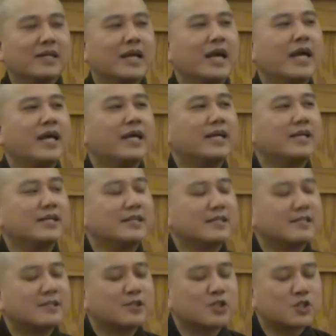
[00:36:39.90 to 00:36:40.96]

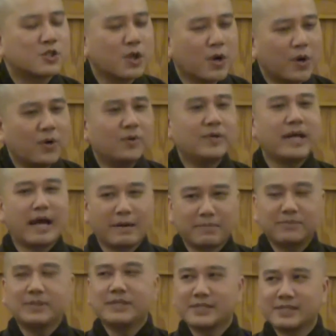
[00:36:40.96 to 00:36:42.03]
They show they
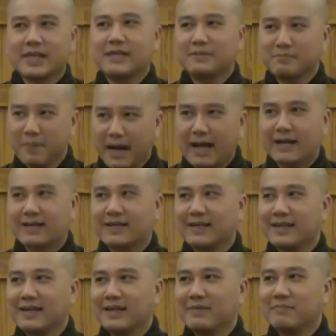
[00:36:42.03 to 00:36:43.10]
appreciate
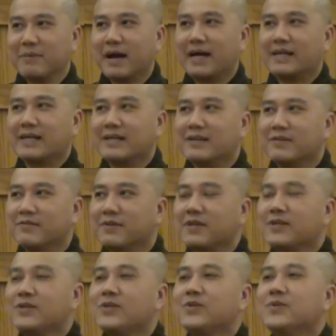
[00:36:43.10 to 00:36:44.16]
back by
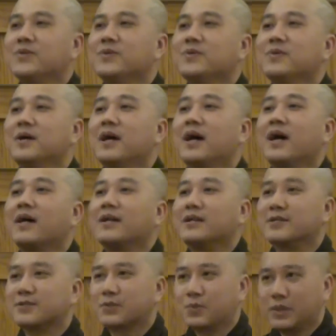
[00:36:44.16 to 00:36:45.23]
giving you
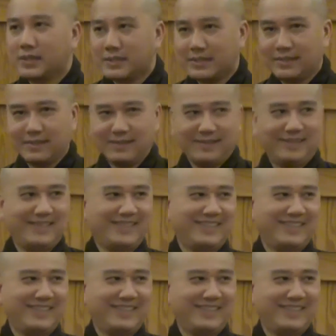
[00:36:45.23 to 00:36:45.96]
the sweetie.